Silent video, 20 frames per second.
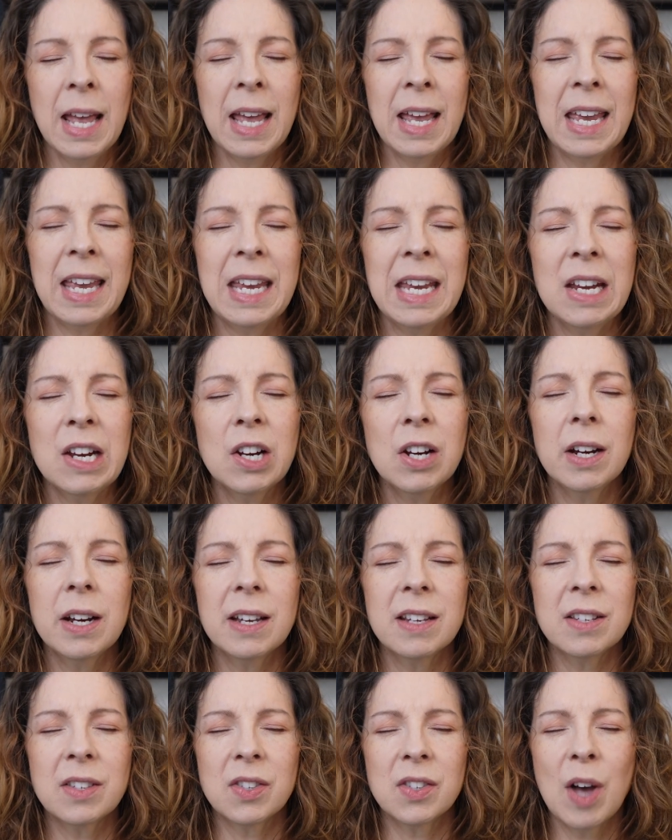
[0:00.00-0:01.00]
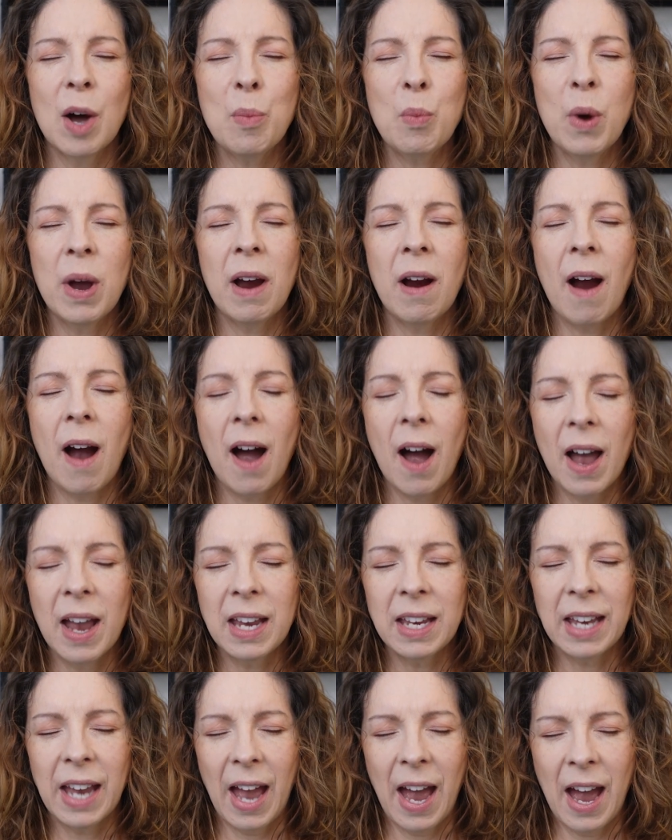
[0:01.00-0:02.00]
Here is somewhere
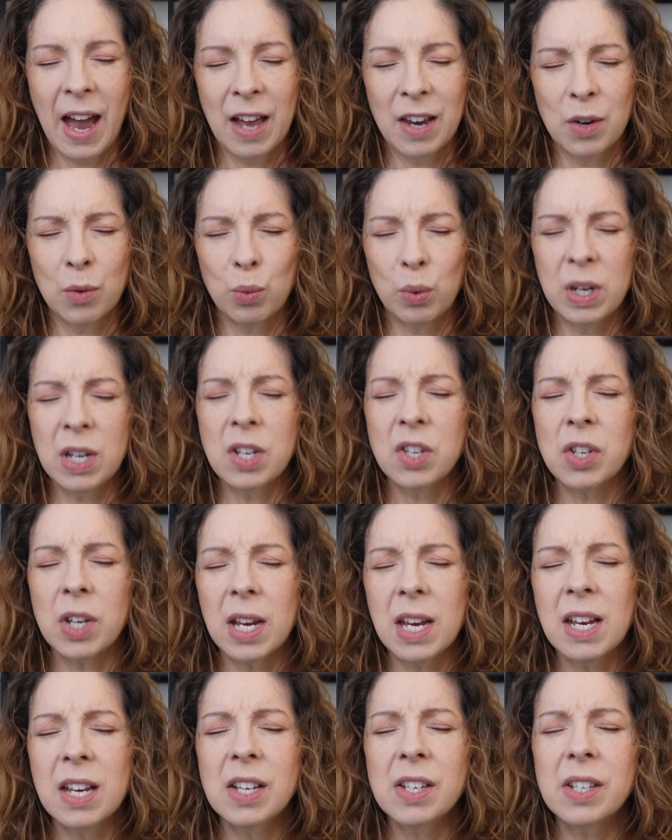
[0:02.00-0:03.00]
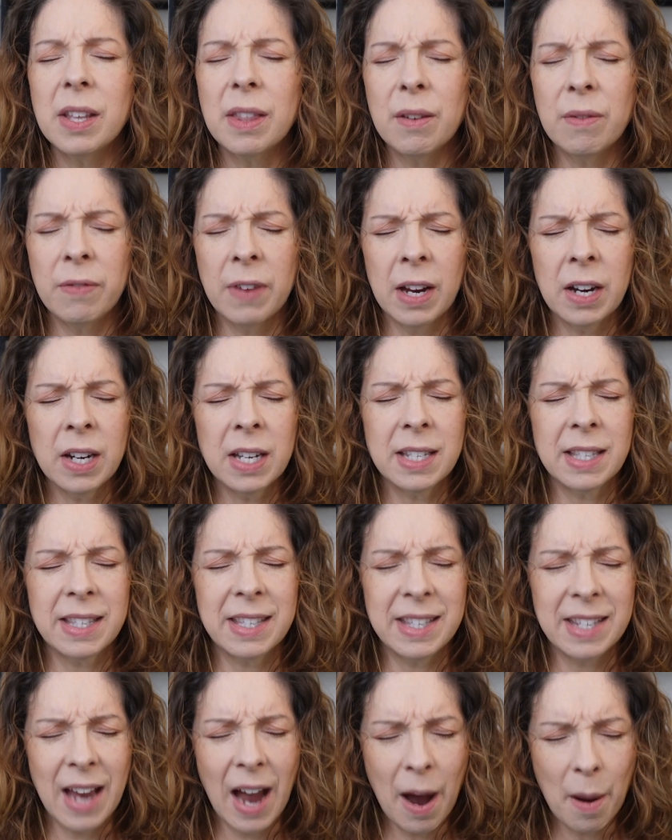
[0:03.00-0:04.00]
I can reach into the very
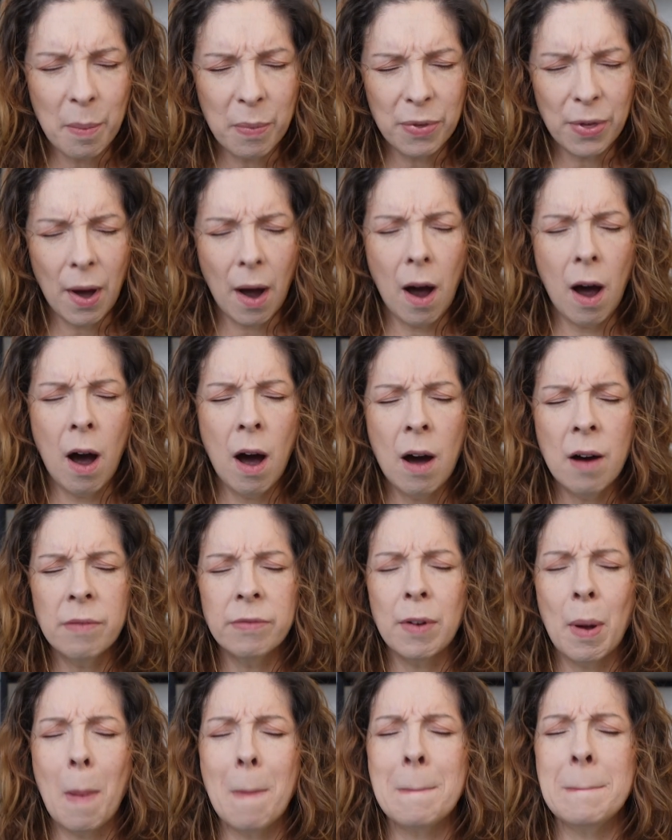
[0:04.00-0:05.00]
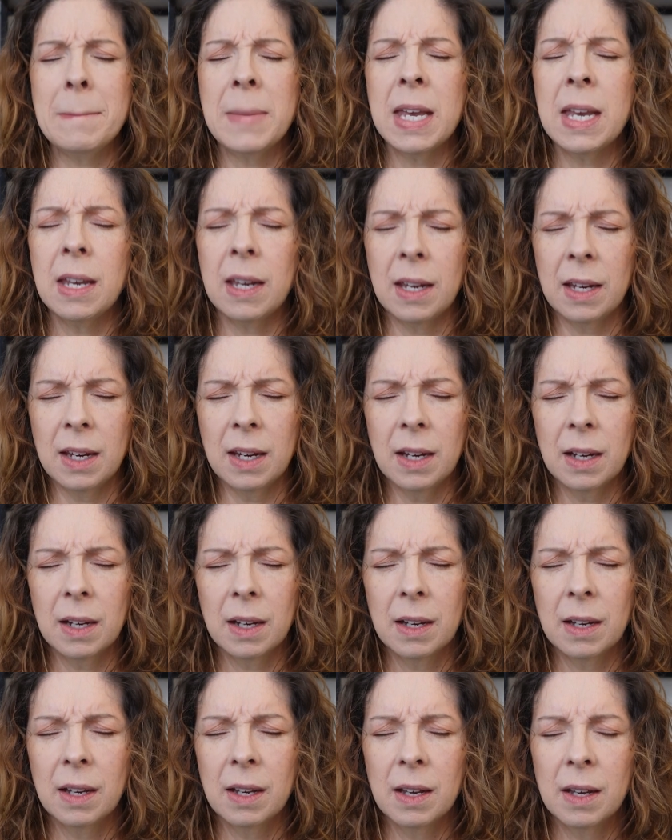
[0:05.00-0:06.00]
depth of me
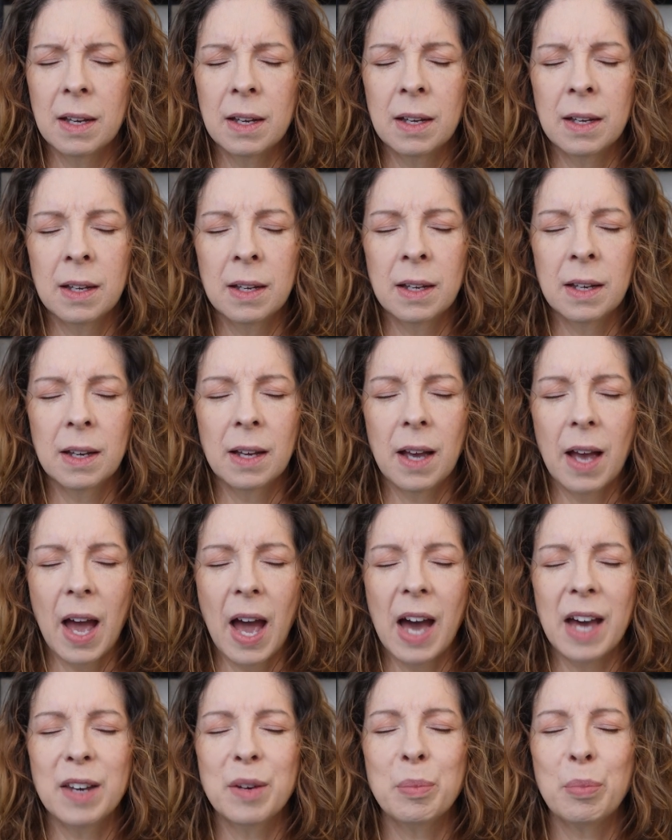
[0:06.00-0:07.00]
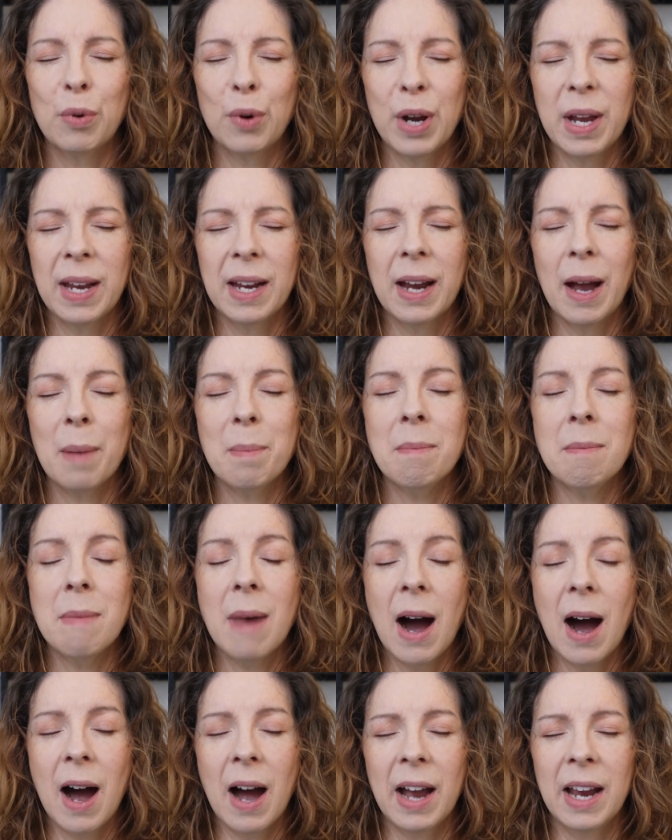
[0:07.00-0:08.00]
and bring
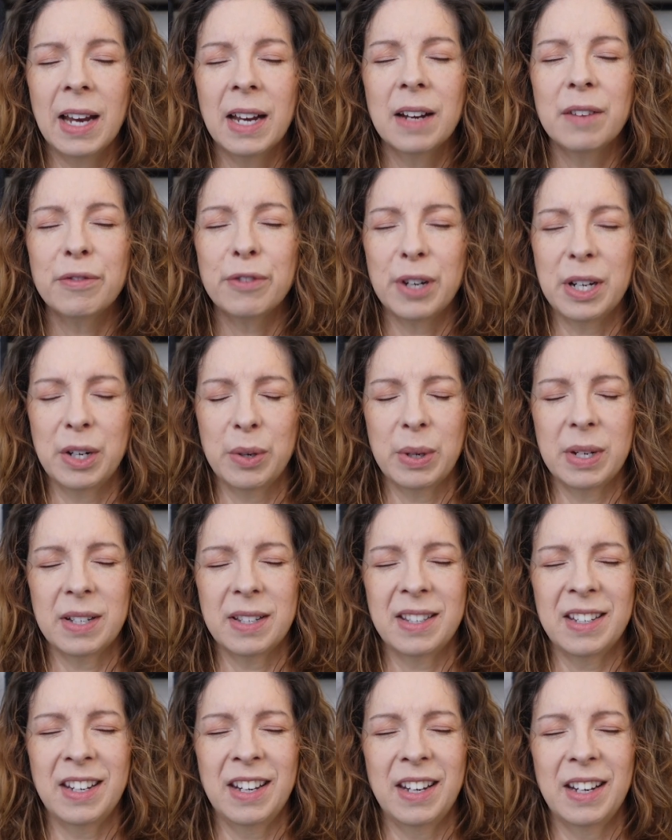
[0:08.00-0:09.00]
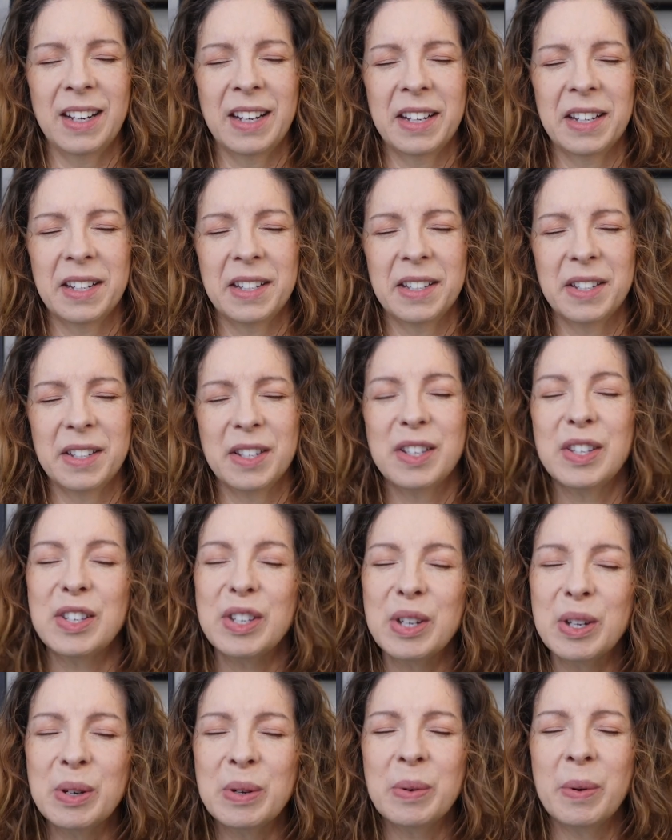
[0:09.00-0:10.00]
my frequency
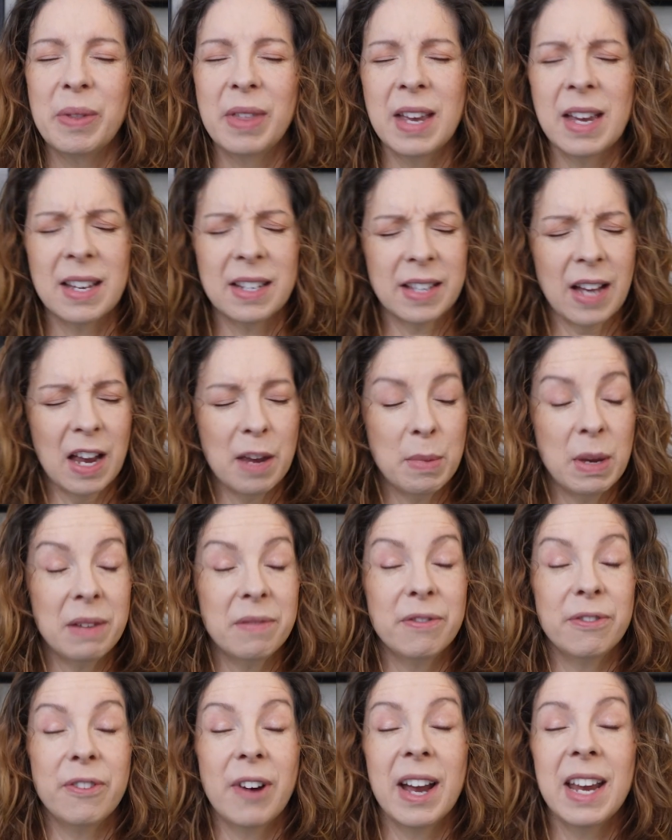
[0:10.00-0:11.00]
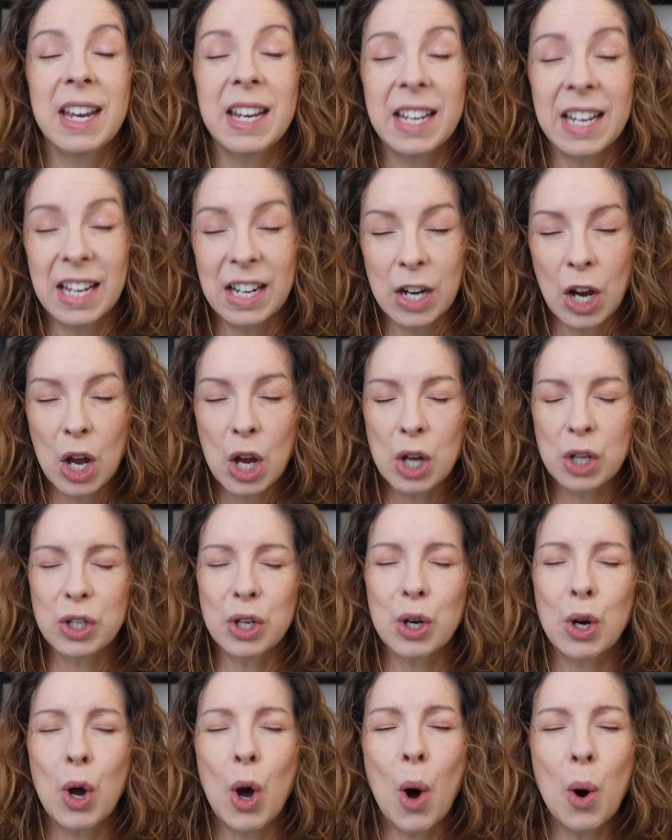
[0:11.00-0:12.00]
to this. I am invited
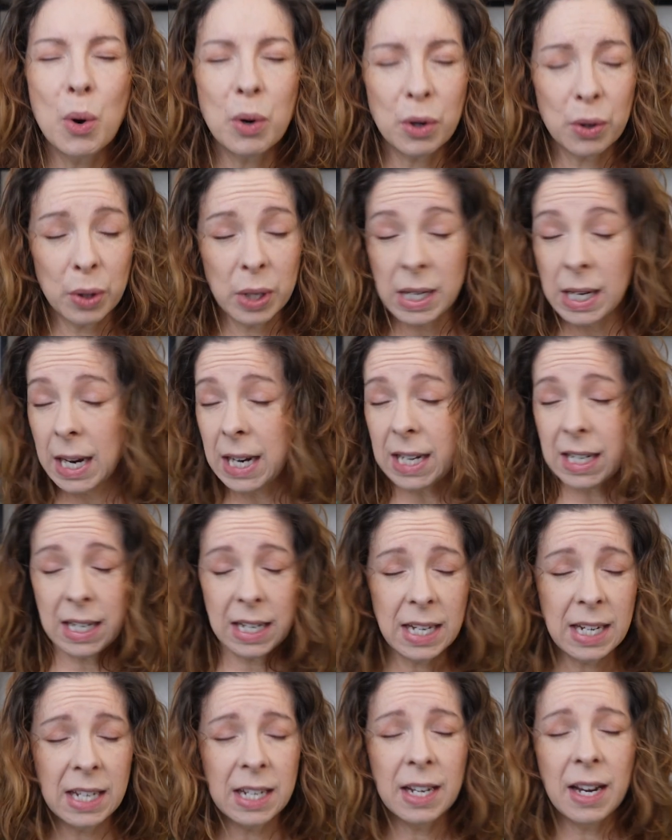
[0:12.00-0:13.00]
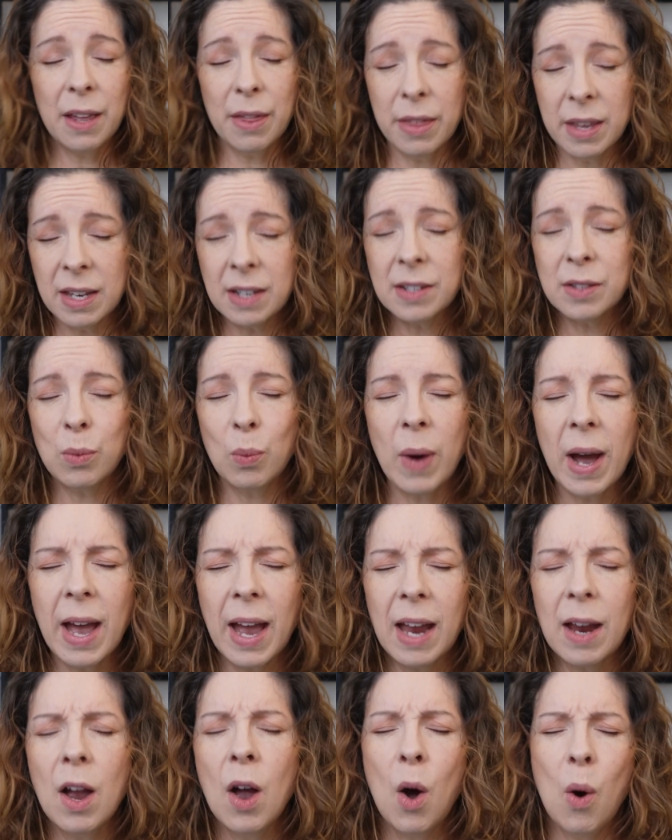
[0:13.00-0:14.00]
to co-create in this
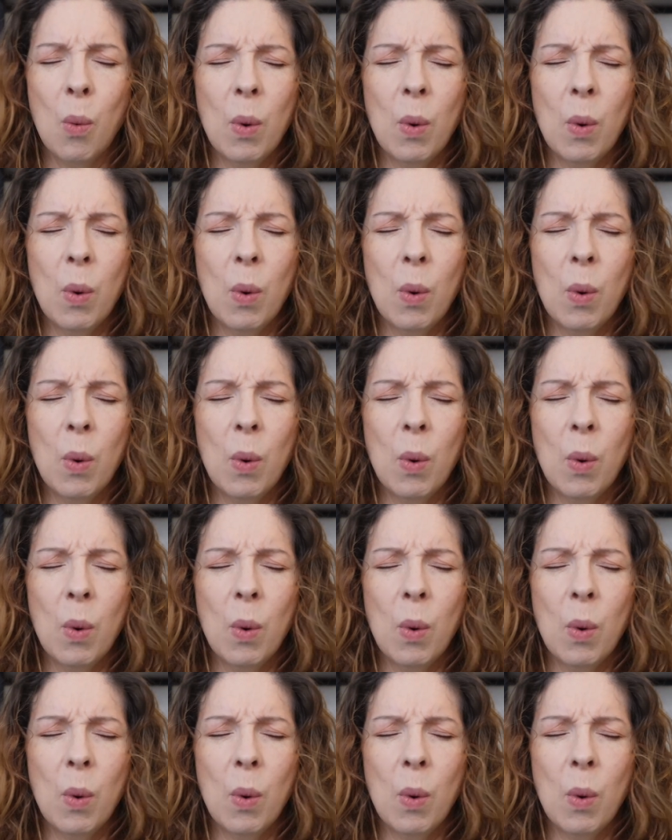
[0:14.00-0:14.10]
way.